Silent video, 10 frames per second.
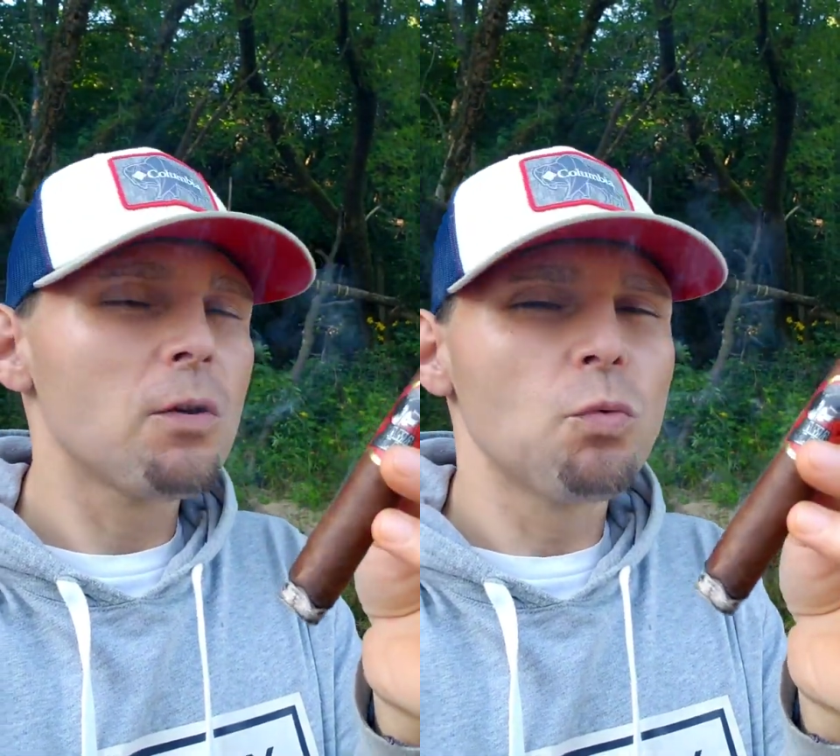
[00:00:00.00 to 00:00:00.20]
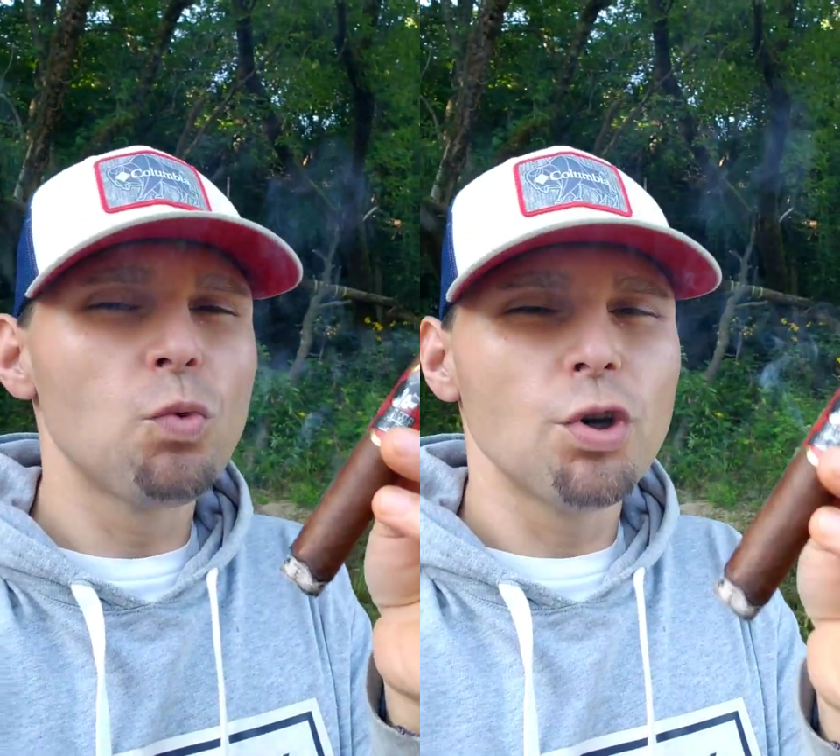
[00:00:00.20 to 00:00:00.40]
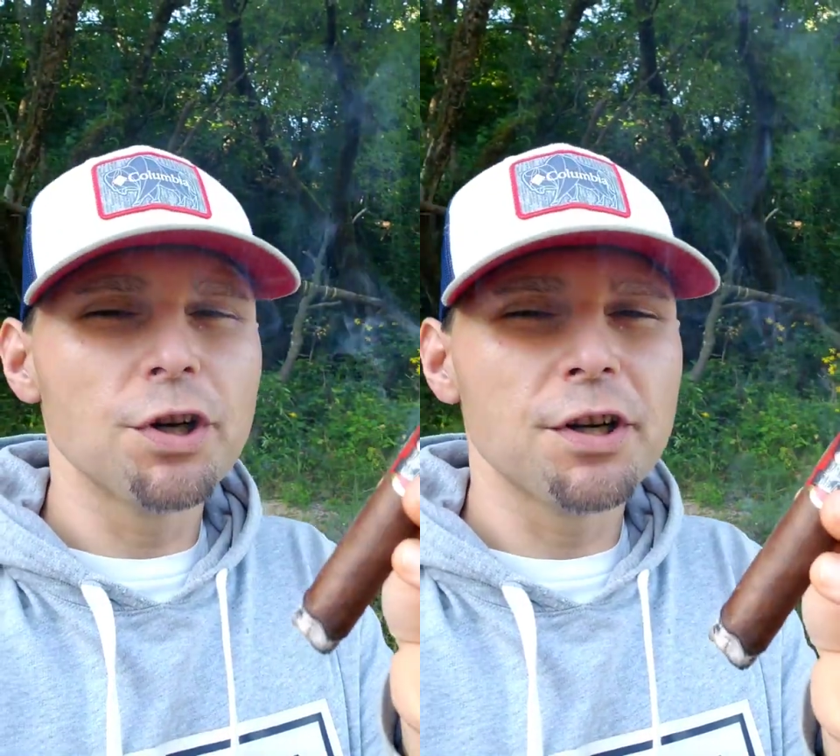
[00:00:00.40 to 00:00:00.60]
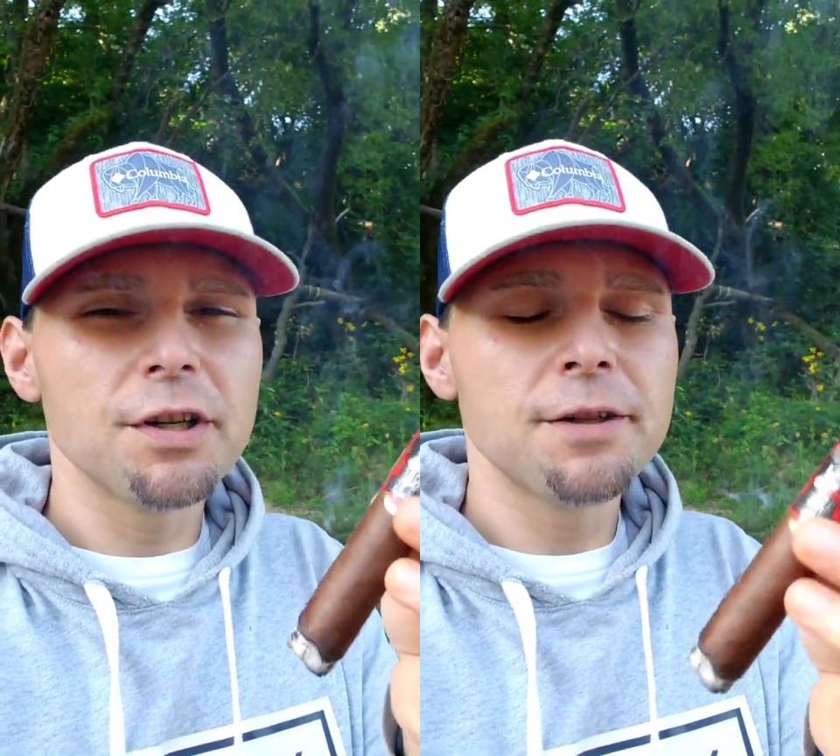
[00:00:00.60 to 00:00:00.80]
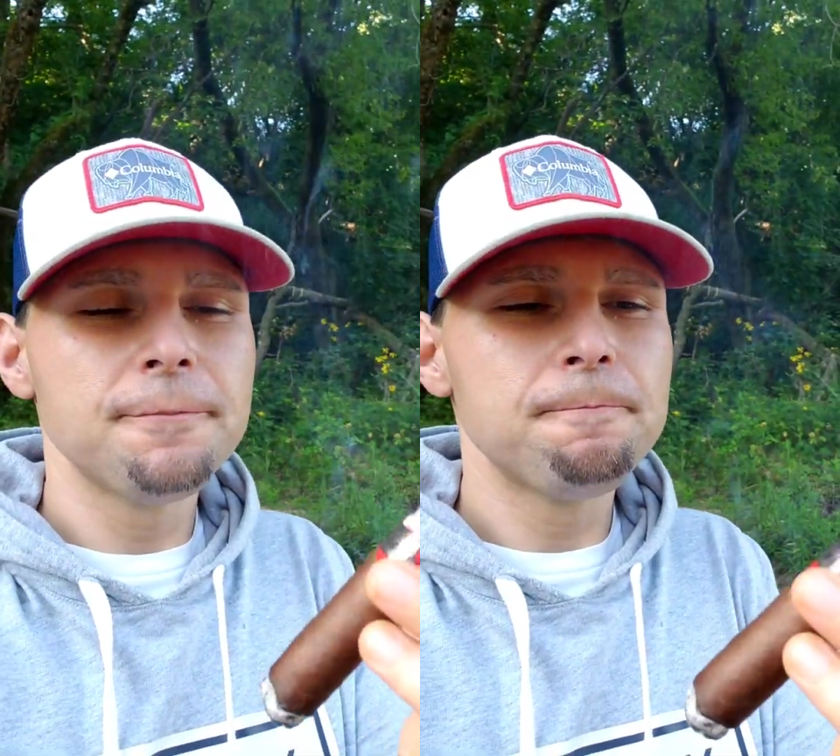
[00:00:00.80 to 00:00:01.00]
wood,
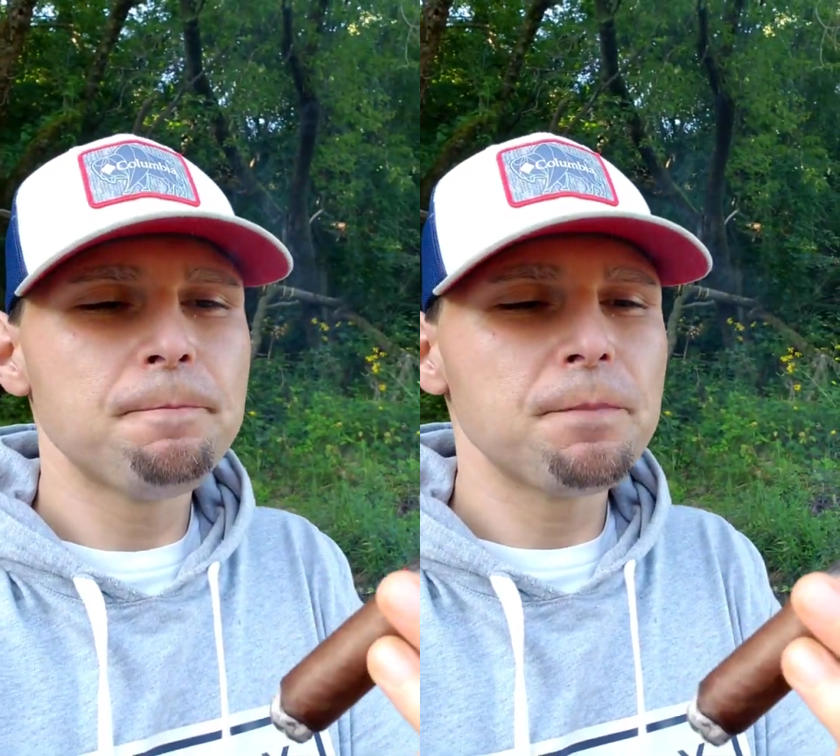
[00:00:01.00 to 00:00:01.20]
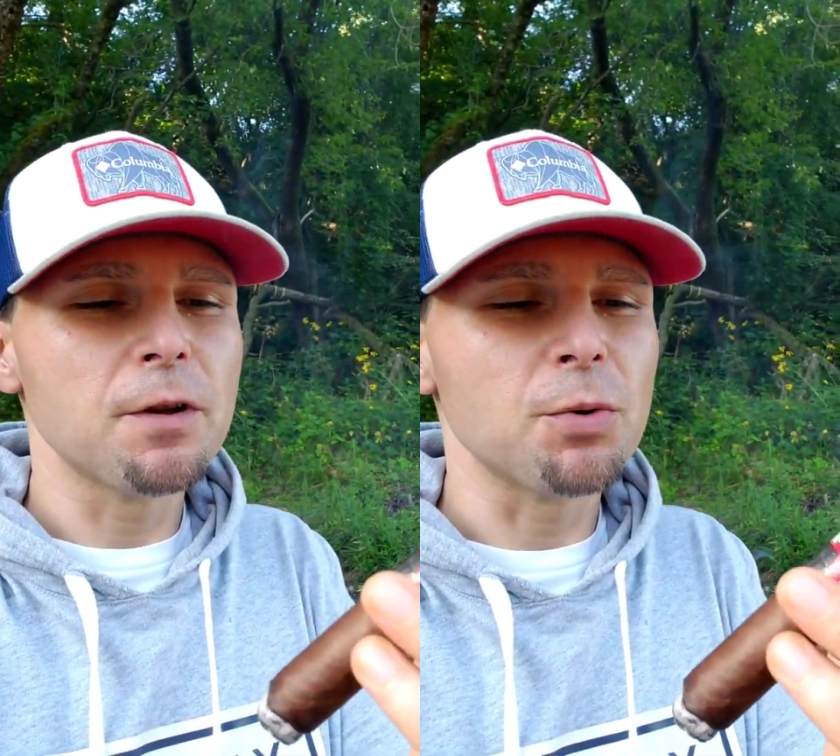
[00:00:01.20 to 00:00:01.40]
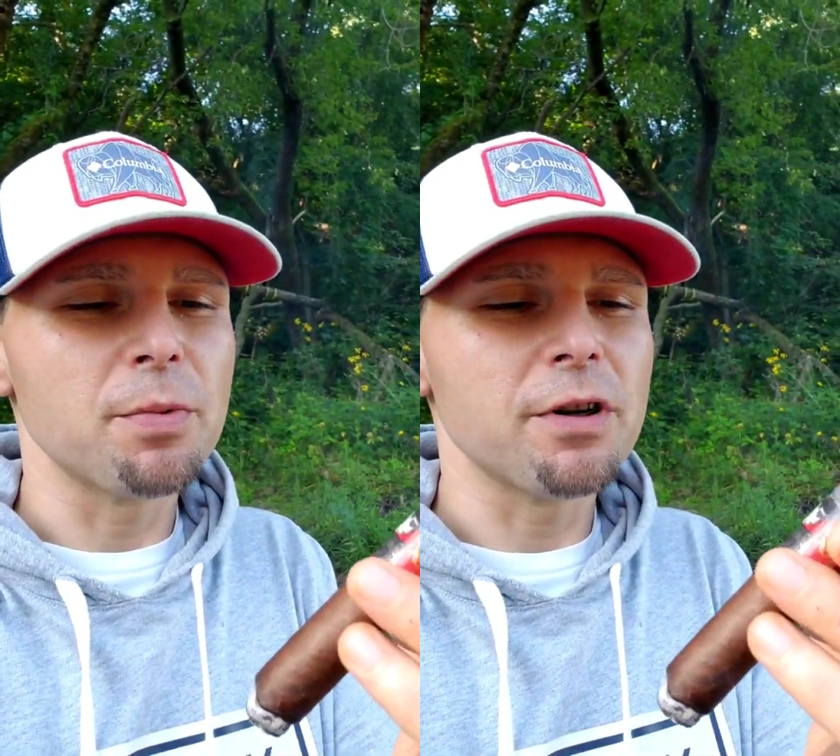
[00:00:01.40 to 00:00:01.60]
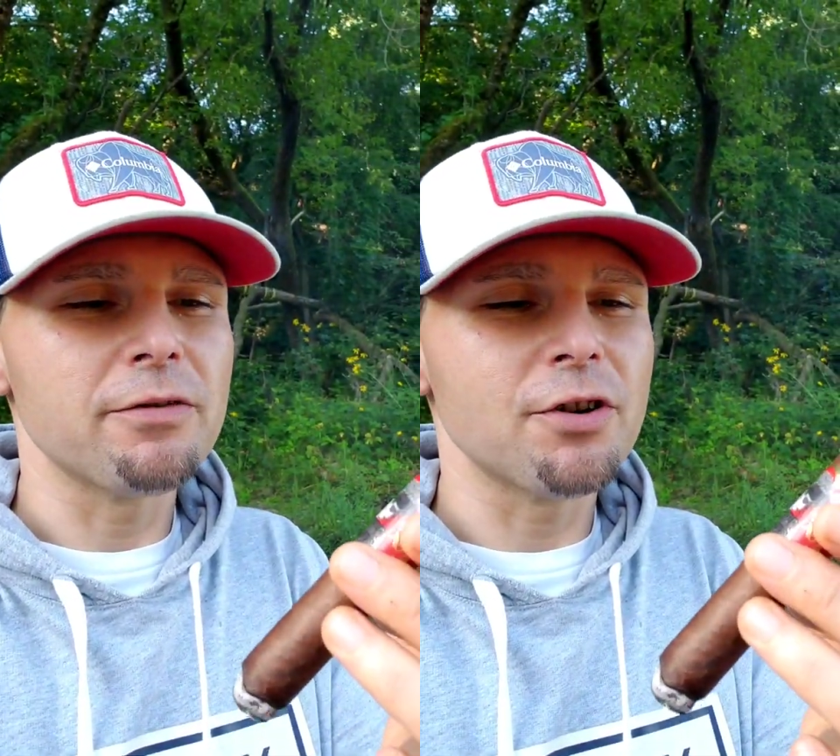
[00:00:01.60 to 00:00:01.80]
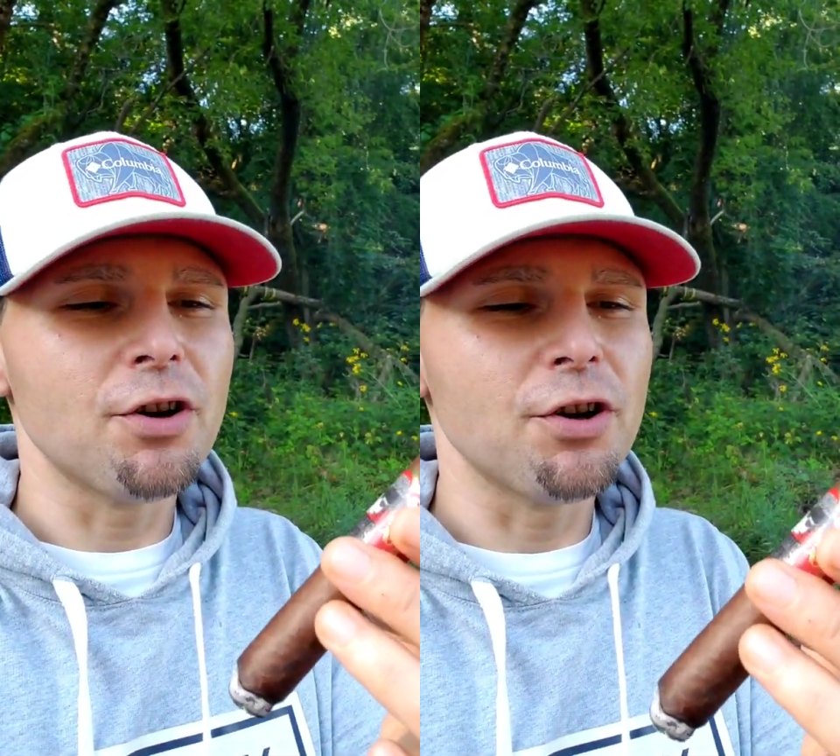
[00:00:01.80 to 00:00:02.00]
a little bit of
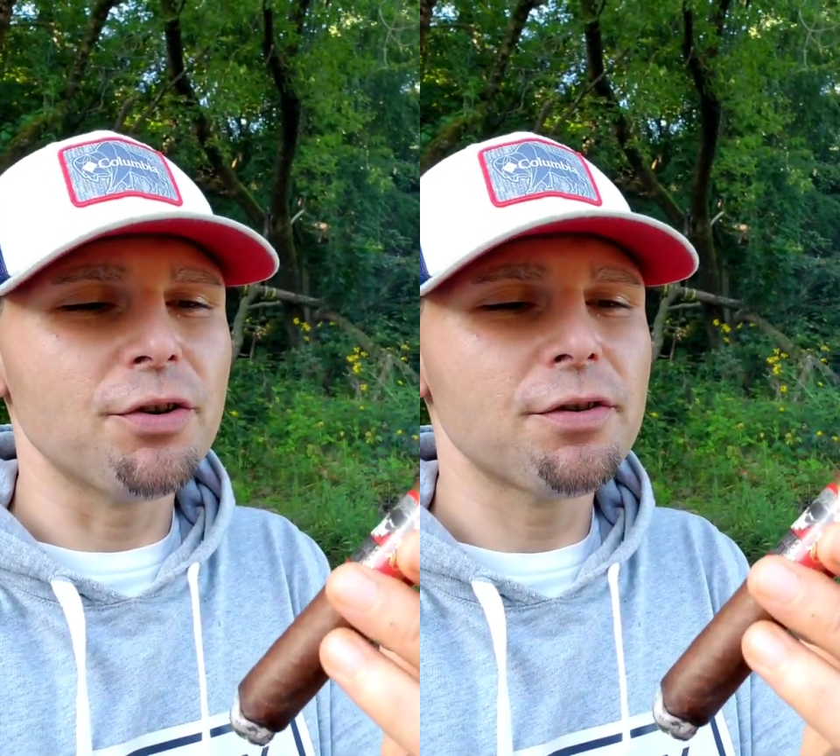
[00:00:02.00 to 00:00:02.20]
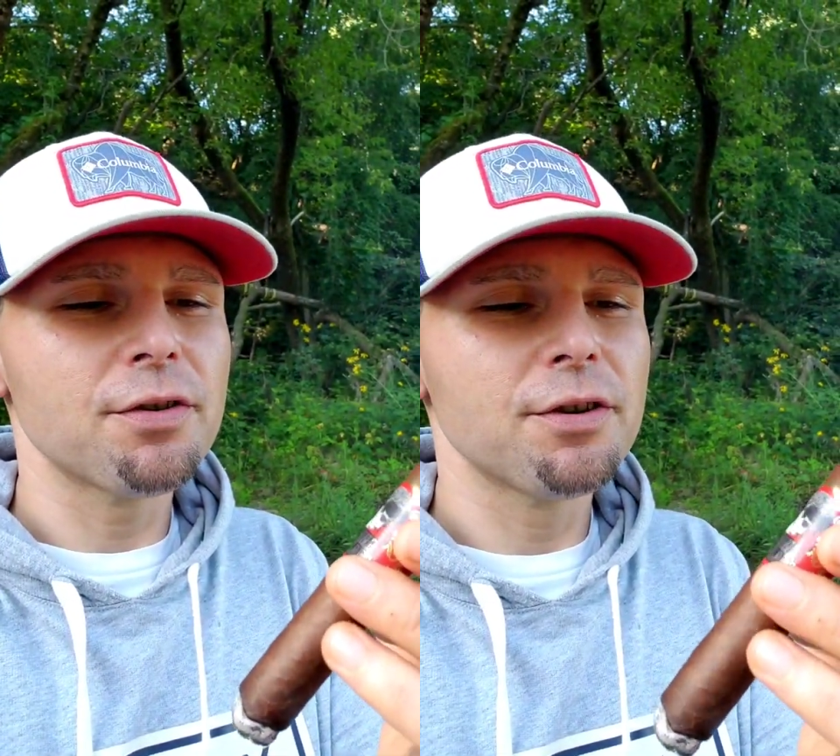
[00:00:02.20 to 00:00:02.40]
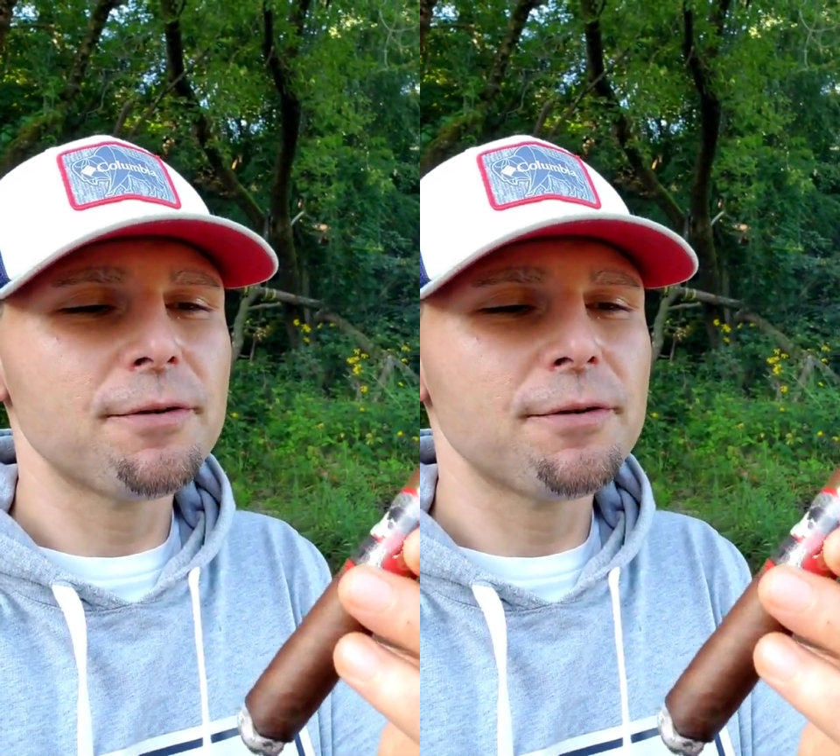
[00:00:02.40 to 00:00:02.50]
earth.